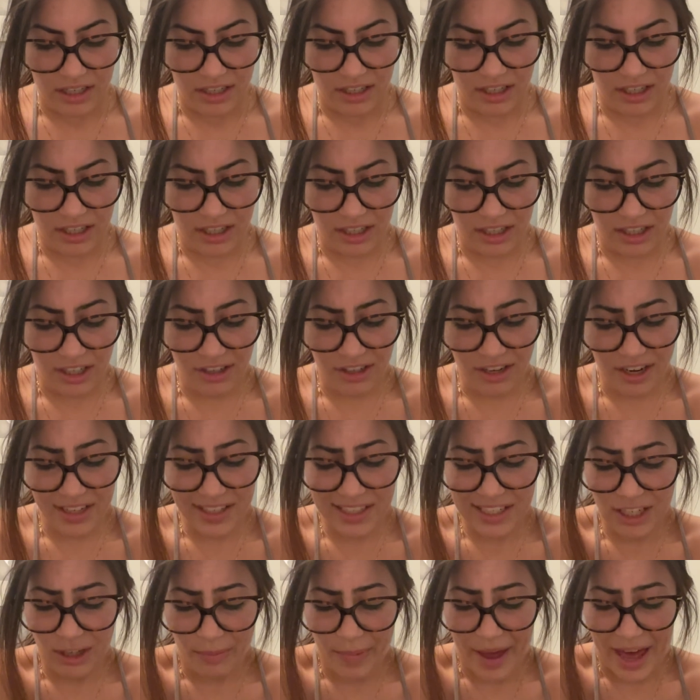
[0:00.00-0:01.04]
You're not
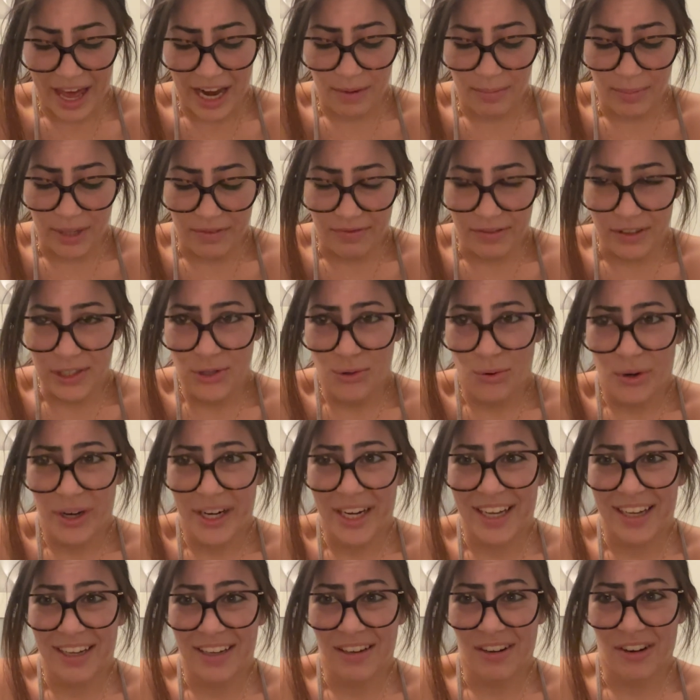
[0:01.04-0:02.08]
still mad at me for
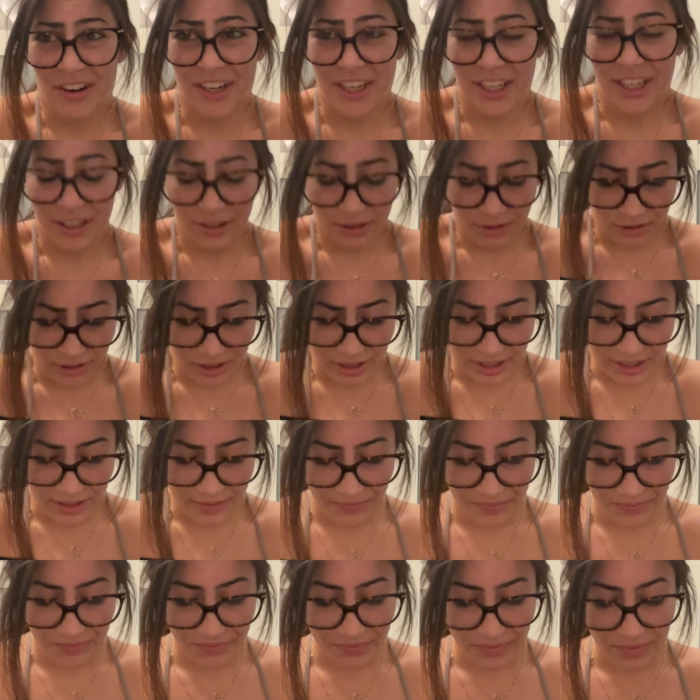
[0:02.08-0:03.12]
joining, are you?
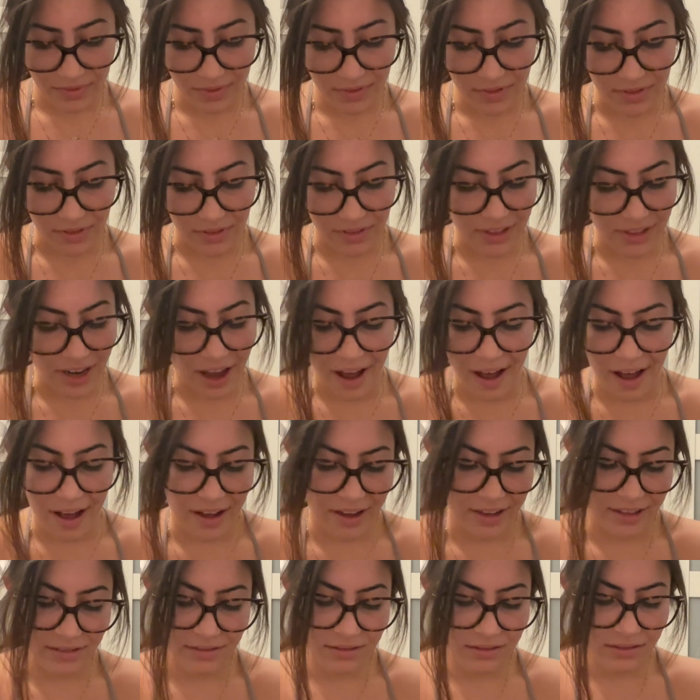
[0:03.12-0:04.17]

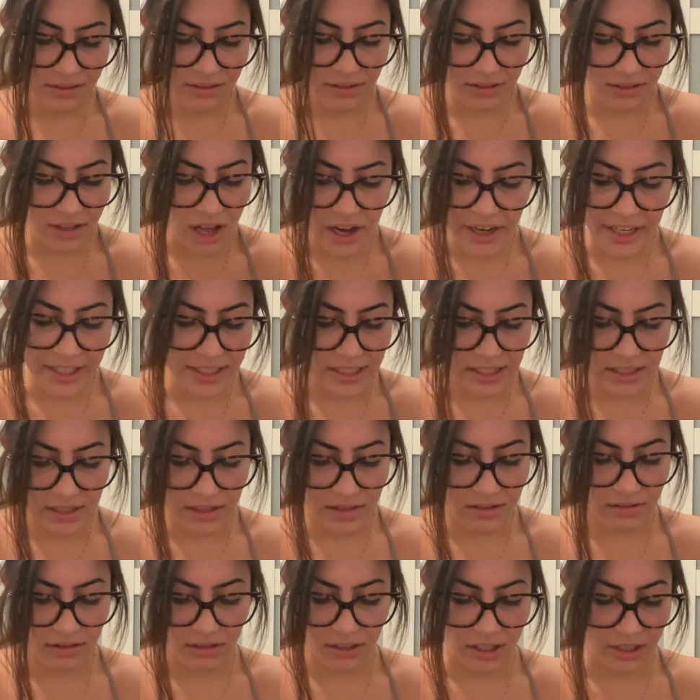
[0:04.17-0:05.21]
Nah, long as,
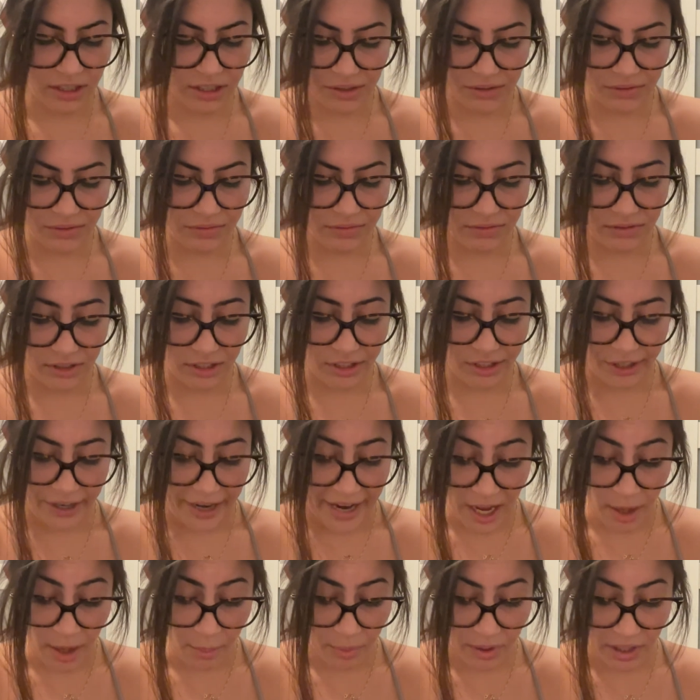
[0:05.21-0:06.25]
you know, you're
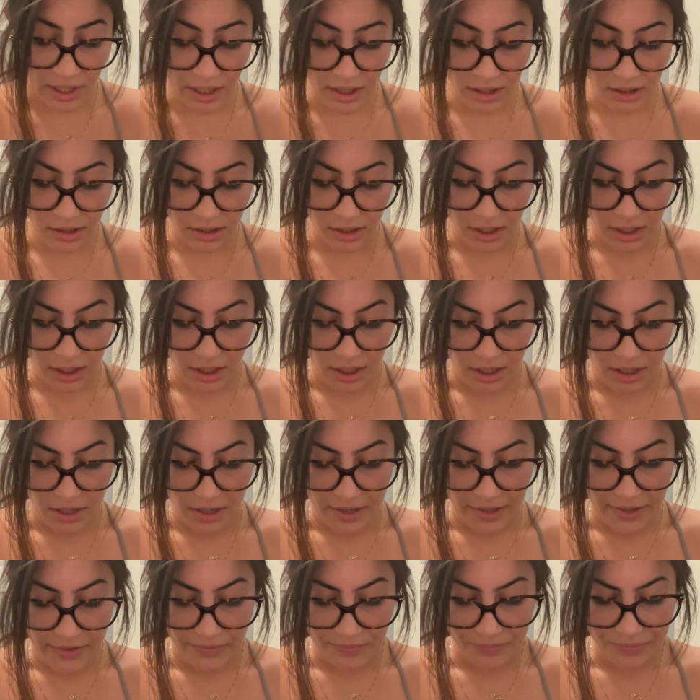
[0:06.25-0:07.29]
happy.
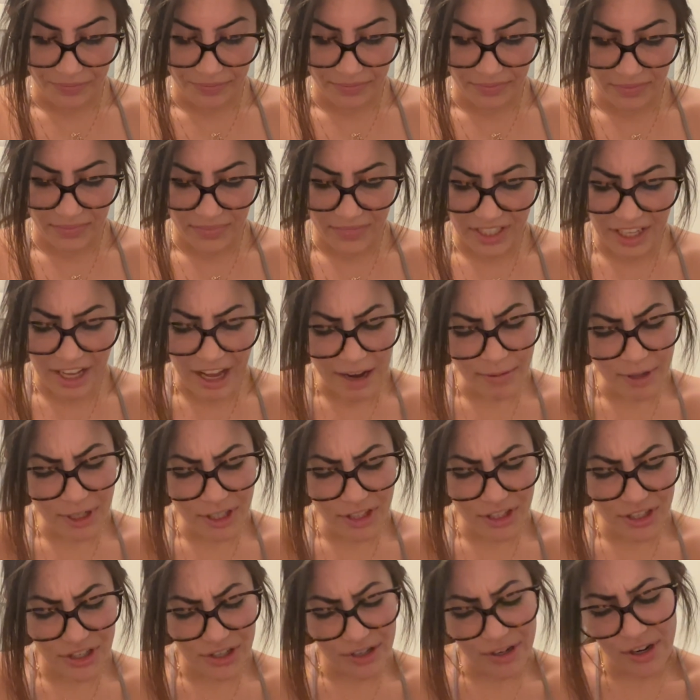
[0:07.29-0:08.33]
I'm not
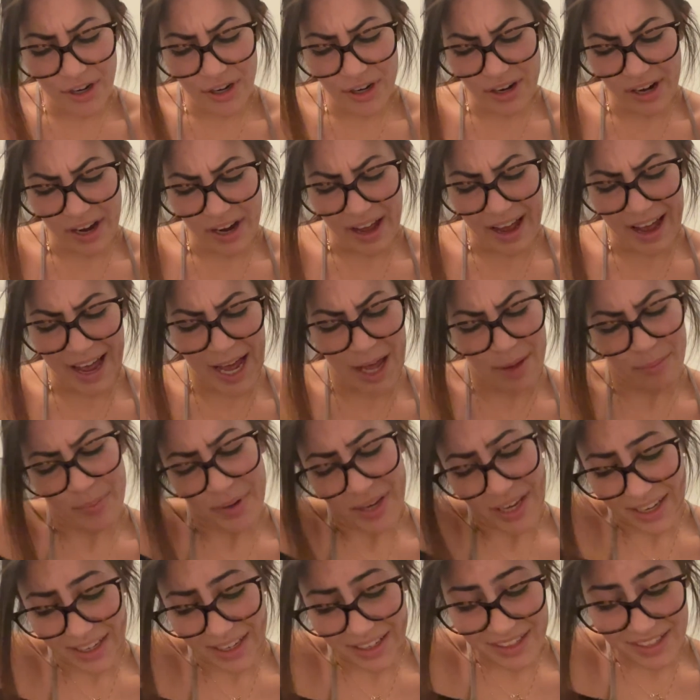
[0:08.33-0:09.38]
sure
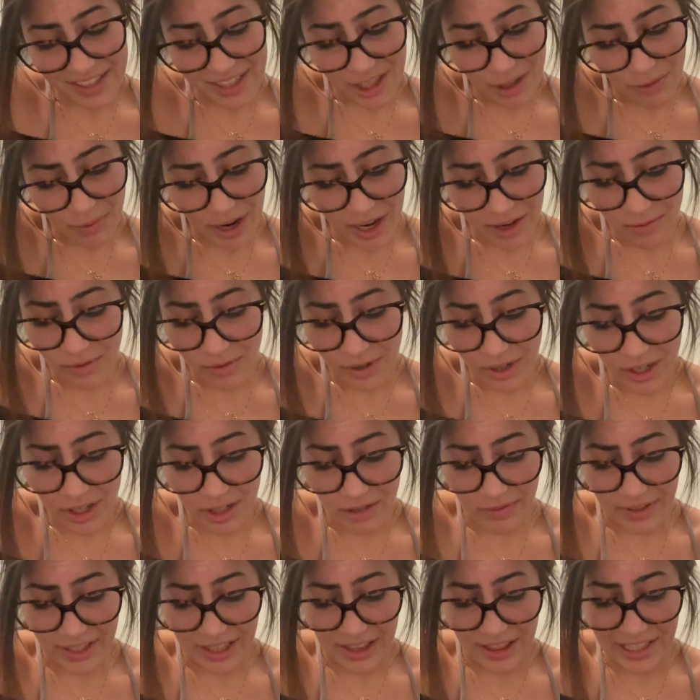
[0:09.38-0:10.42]
happy is the right word
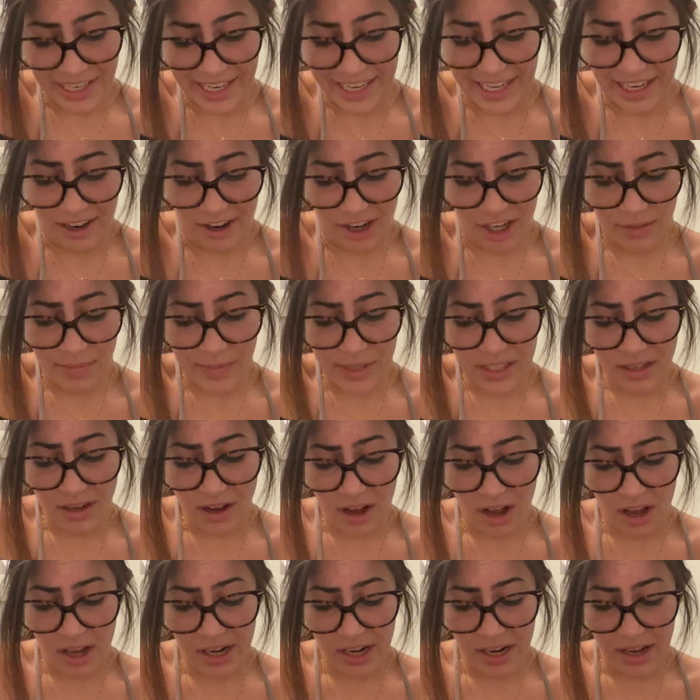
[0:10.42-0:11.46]
with Lady Artemis
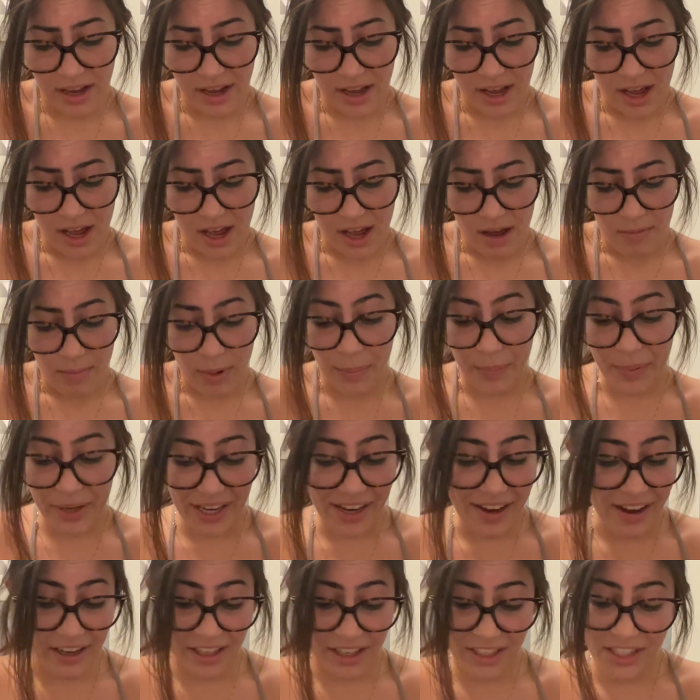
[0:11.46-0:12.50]
gone, but being
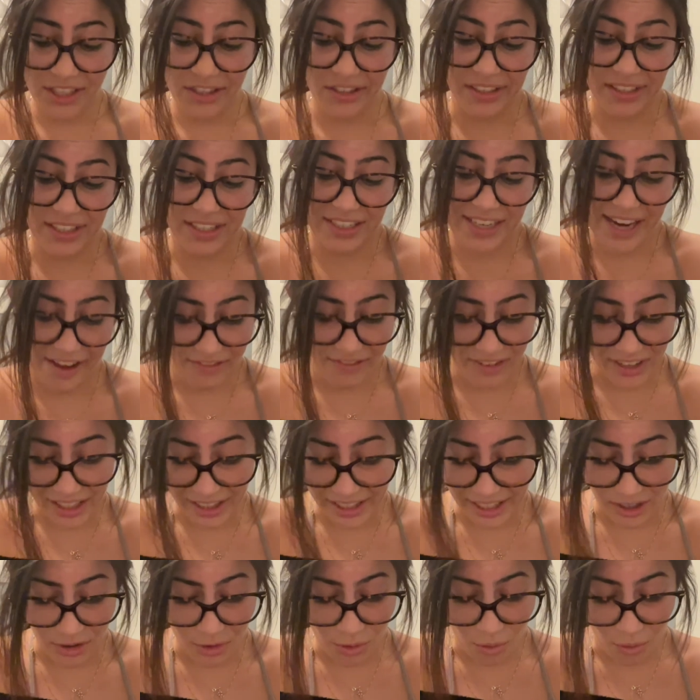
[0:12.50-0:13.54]
a hunter is
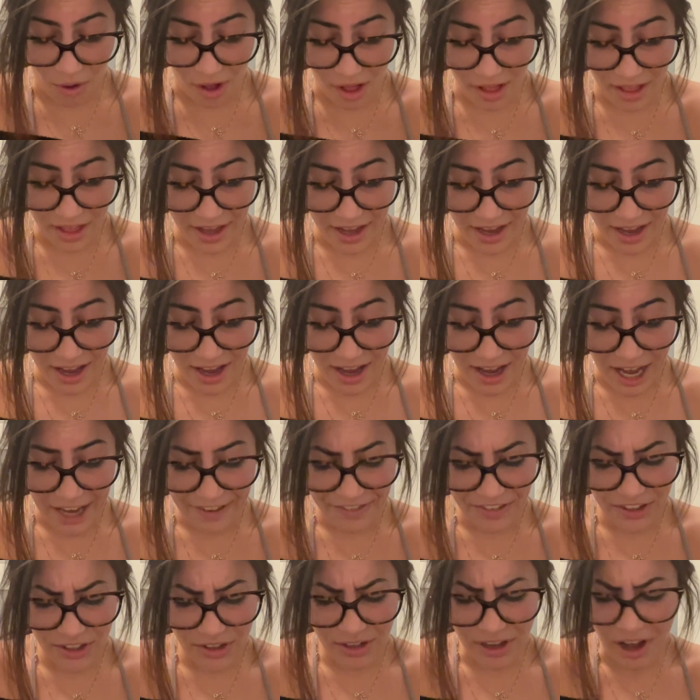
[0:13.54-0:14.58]
definitely cool. I
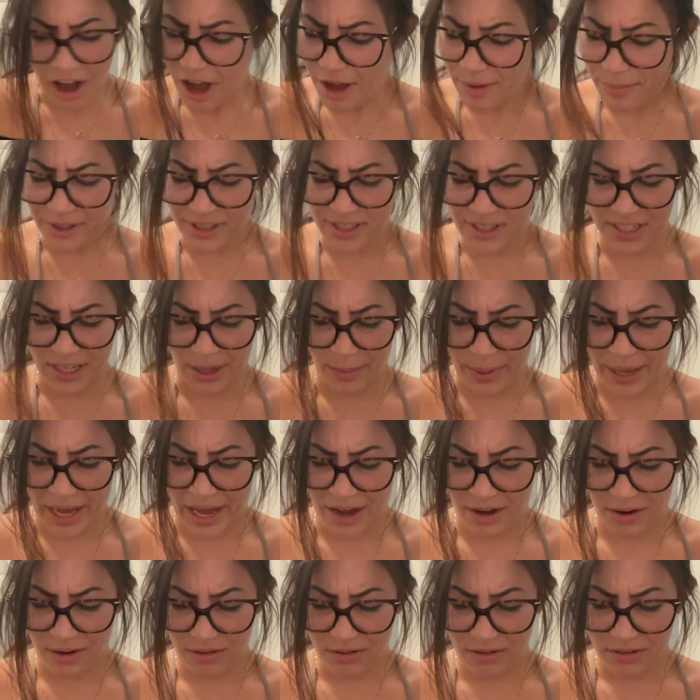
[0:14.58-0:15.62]
feel calmer somehow.